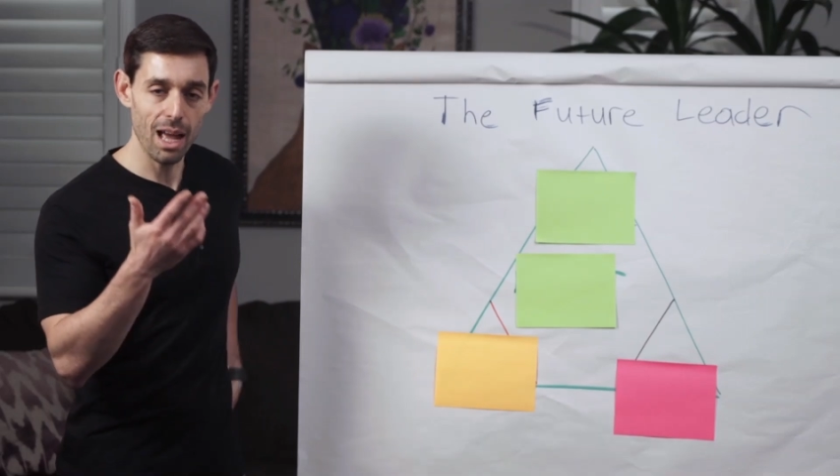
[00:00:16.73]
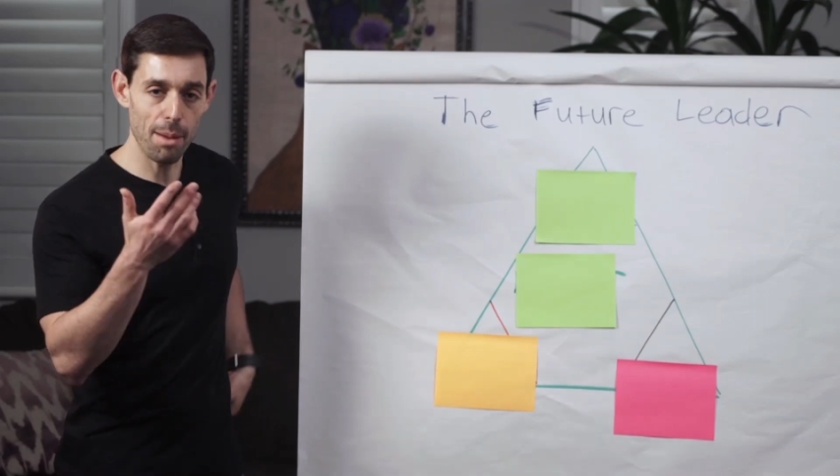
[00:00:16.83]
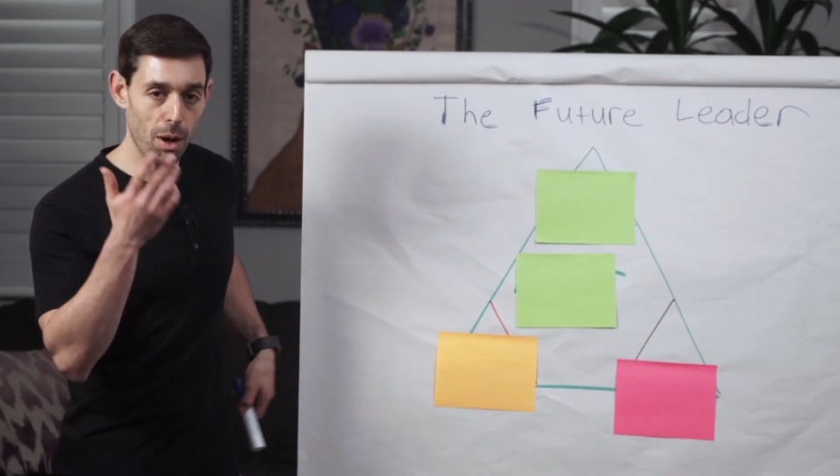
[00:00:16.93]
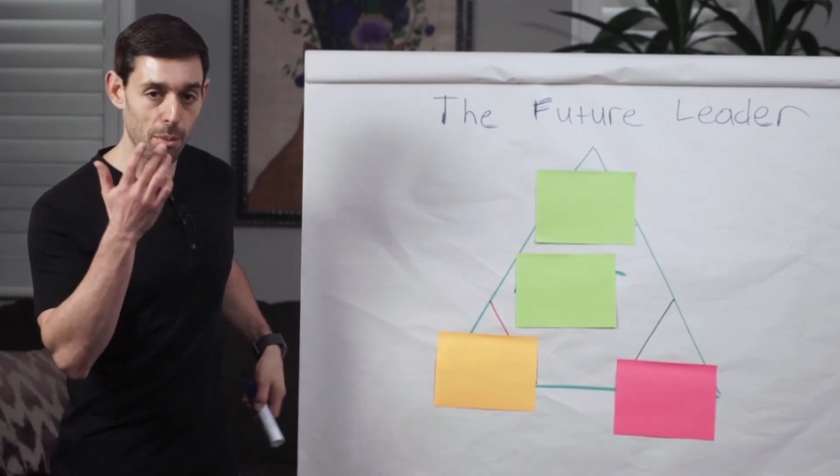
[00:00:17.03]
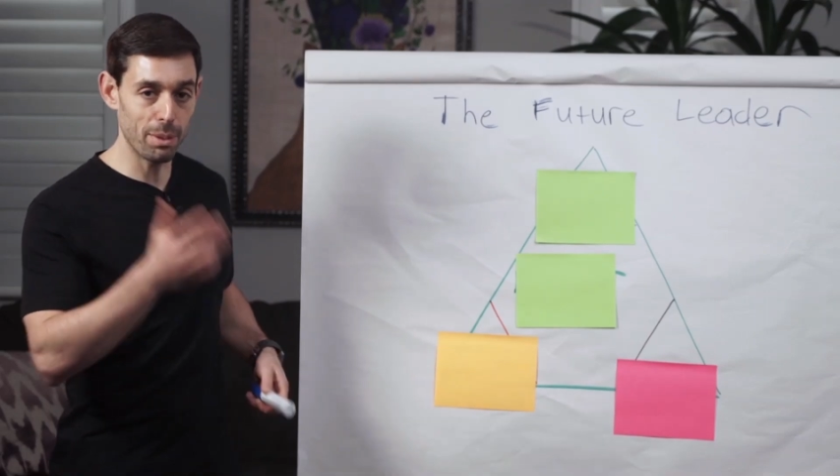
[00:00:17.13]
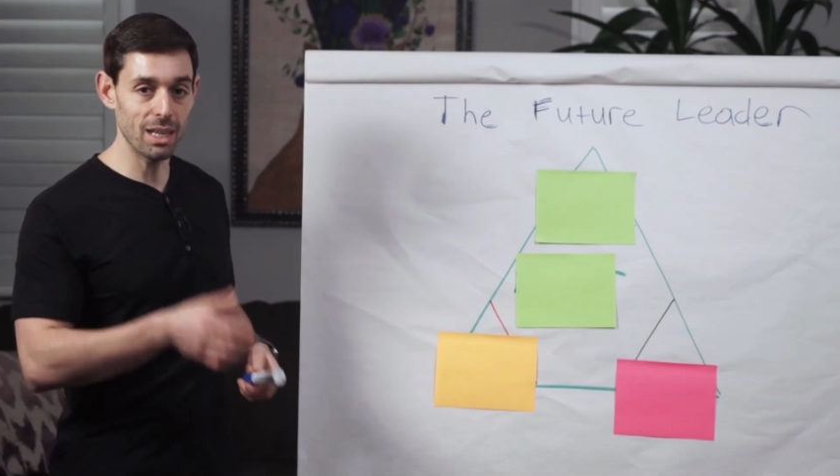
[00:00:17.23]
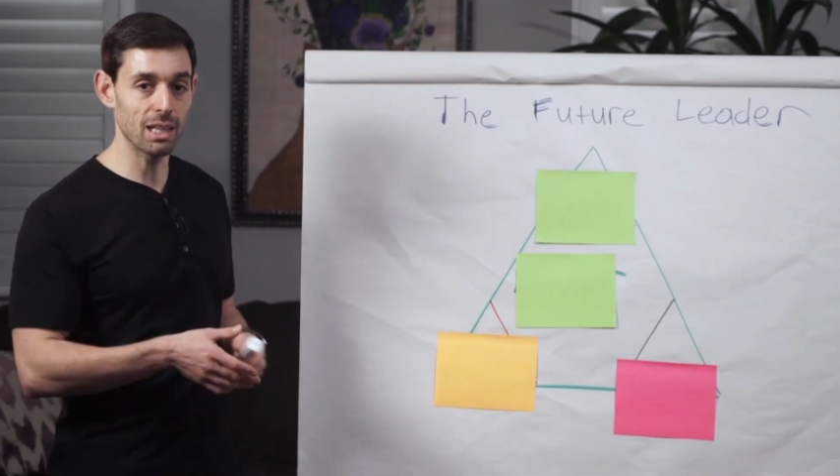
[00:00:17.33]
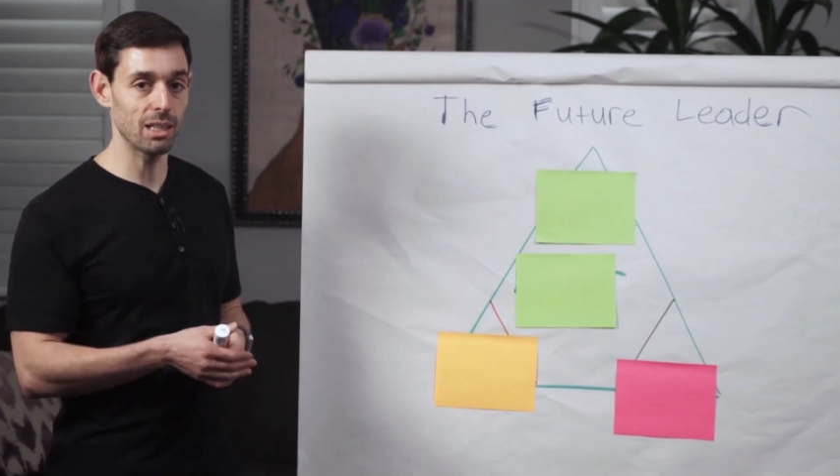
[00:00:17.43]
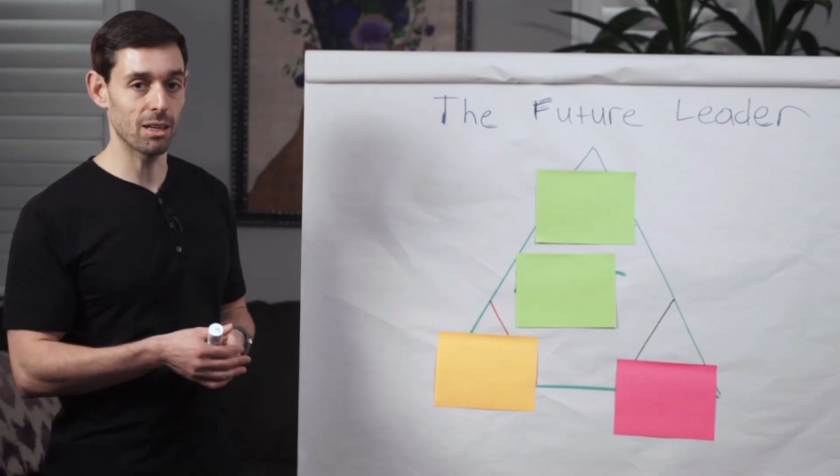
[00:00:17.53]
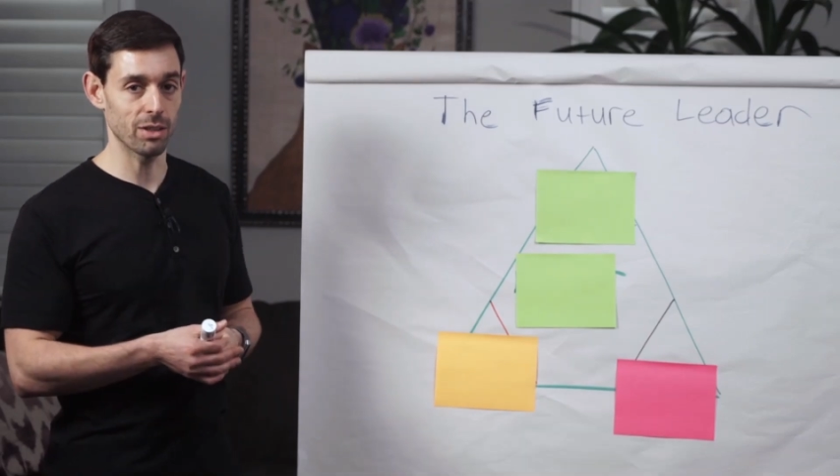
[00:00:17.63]
about being
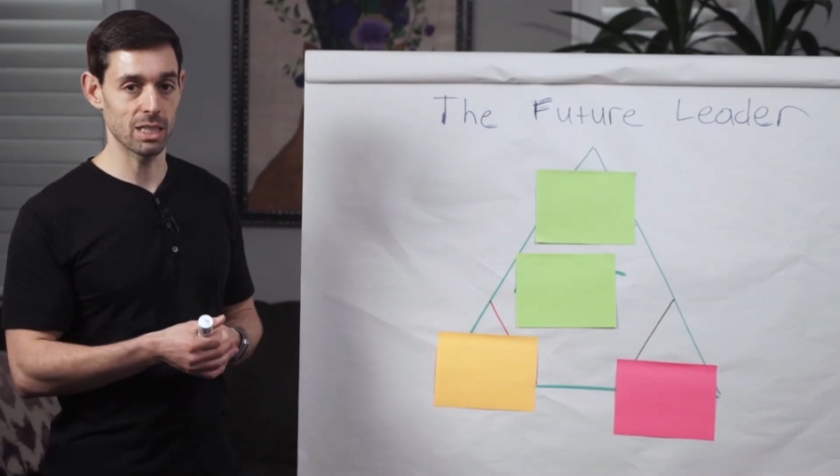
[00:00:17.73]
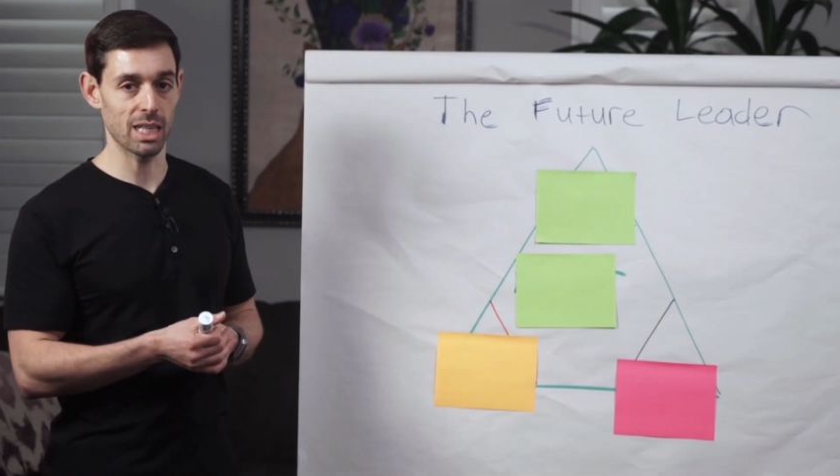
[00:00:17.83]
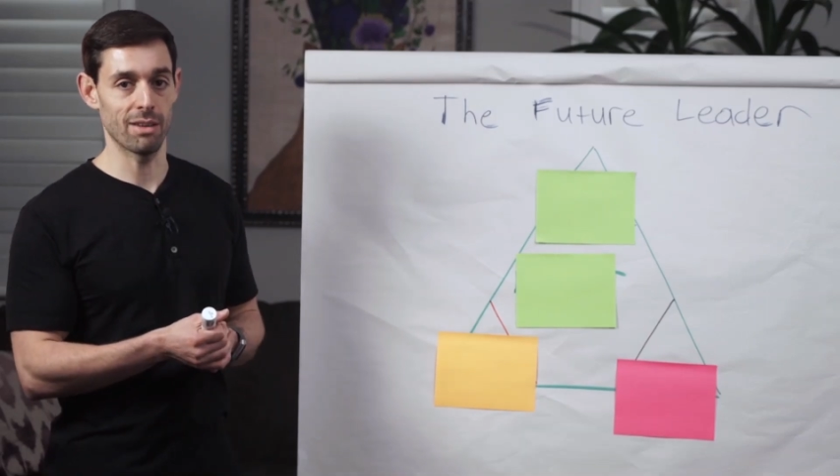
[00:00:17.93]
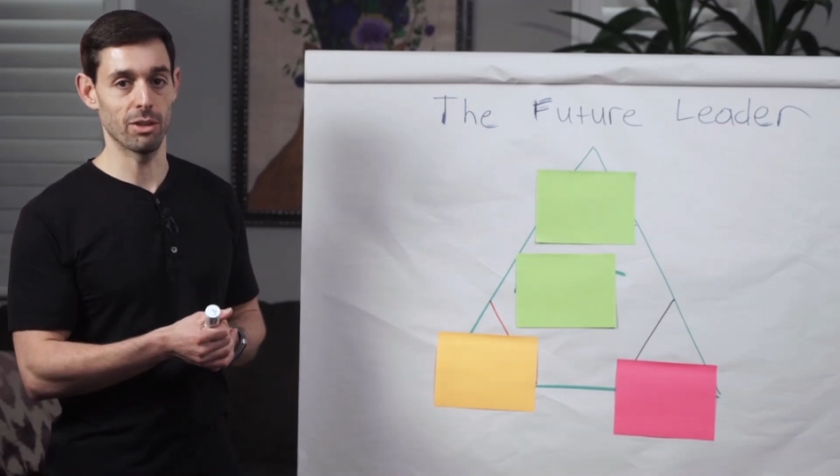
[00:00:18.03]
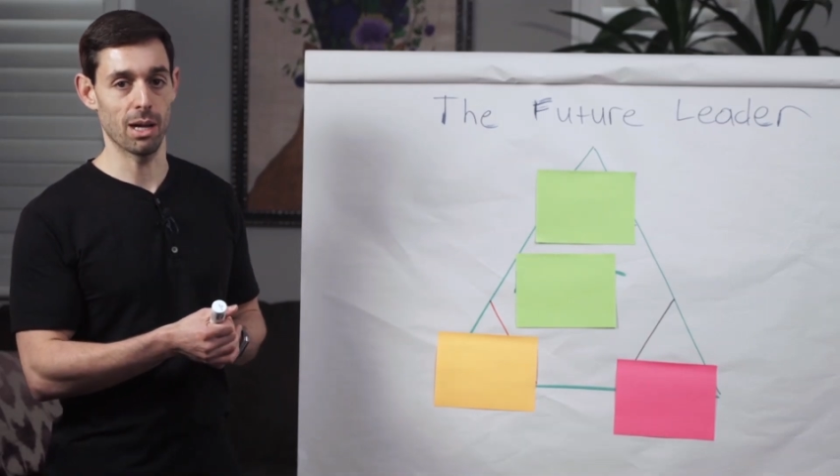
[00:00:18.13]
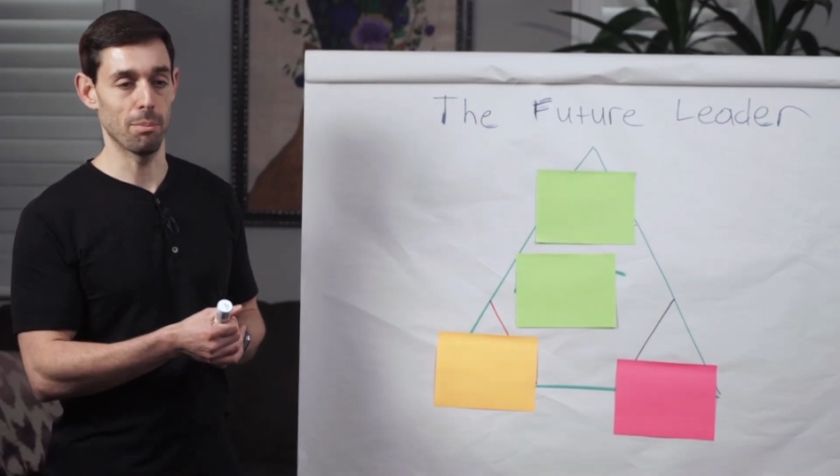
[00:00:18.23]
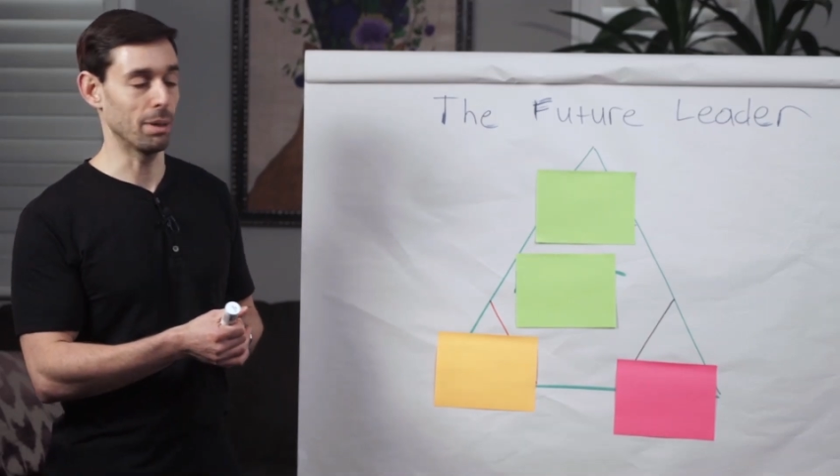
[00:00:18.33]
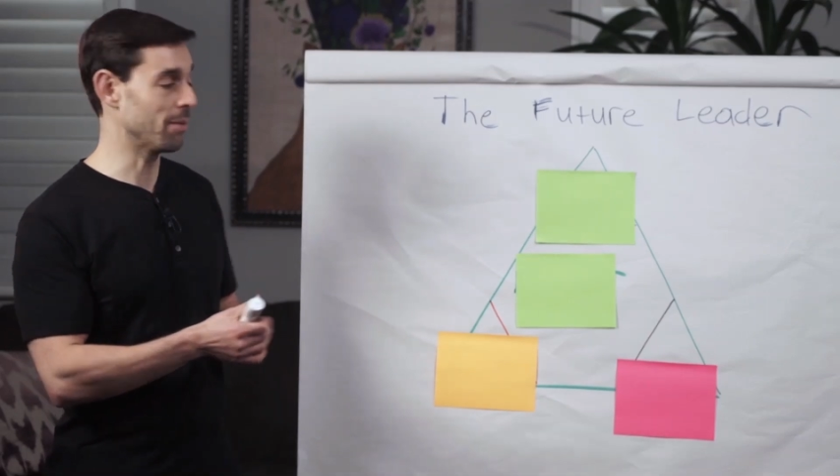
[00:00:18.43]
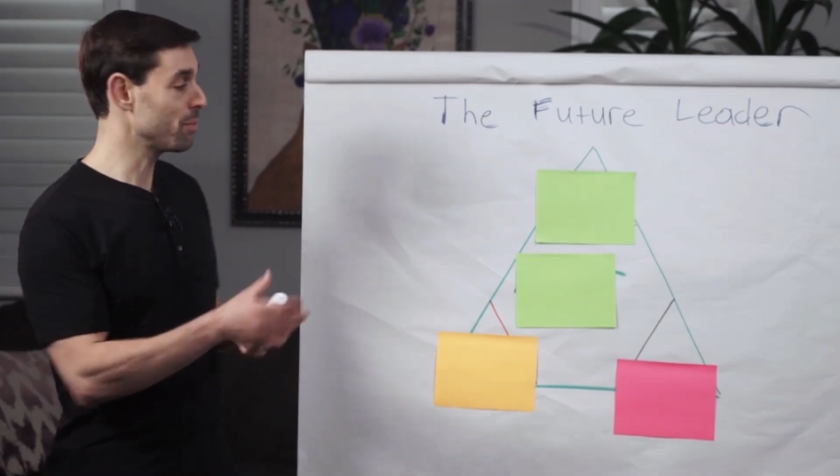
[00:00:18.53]
a leader inside of your company.